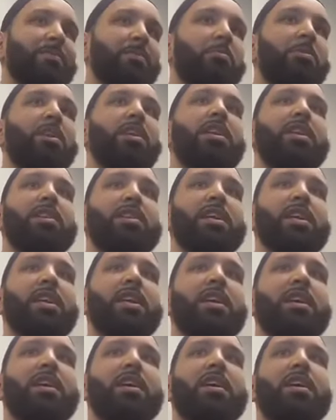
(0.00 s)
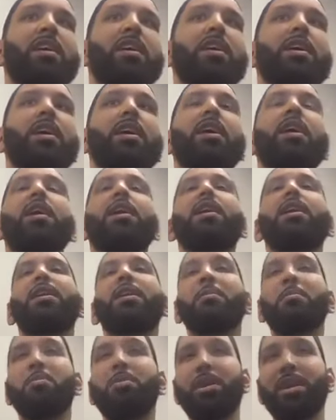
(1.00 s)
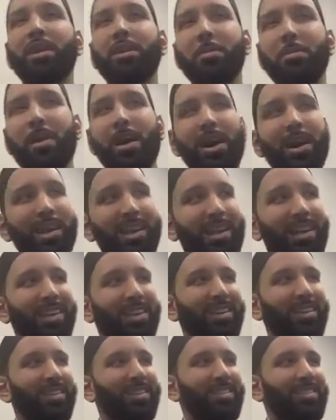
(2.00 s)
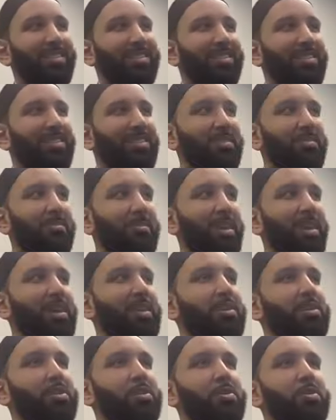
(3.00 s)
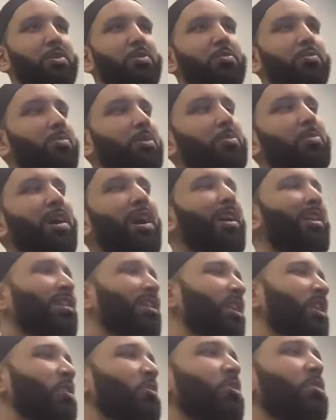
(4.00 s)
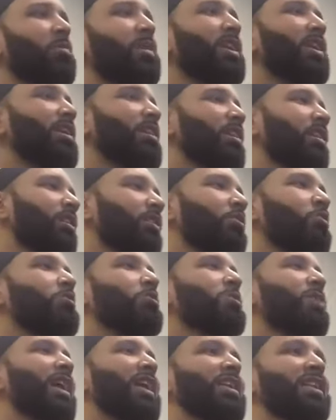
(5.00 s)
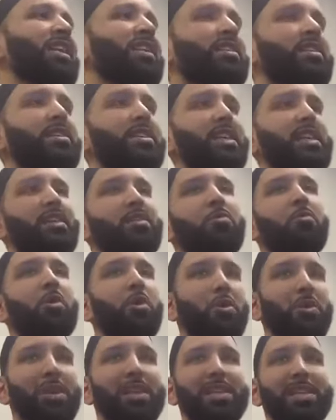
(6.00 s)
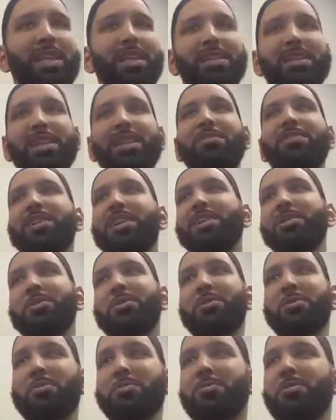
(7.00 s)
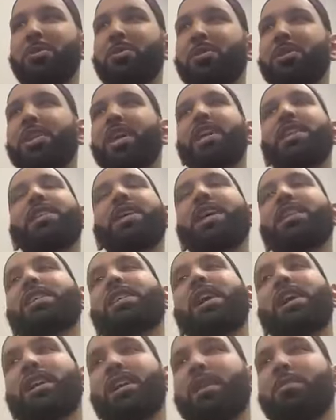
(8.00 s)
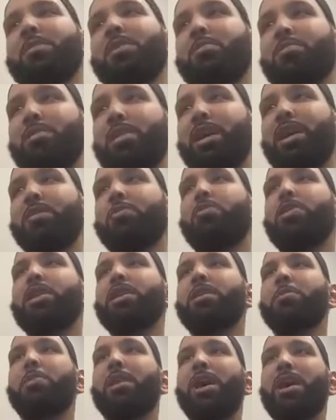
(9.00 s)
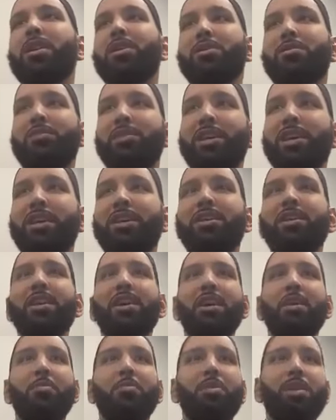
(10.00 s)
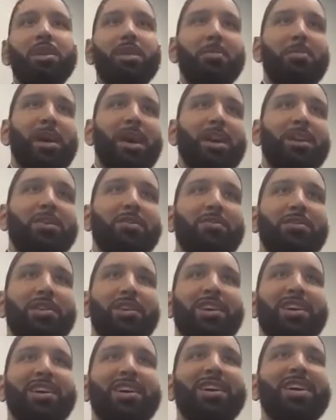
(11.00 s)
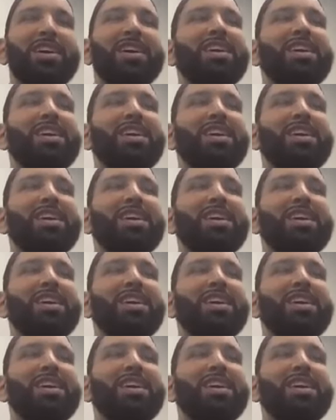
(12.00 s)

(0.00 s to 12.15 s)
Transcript: What did they say? Bring the body. Right? So you subhanAllah, you immediately lose your identity in the worldly sense, even as your, your janazah has not yet been prayed. Bring the body over here, bring the body over there.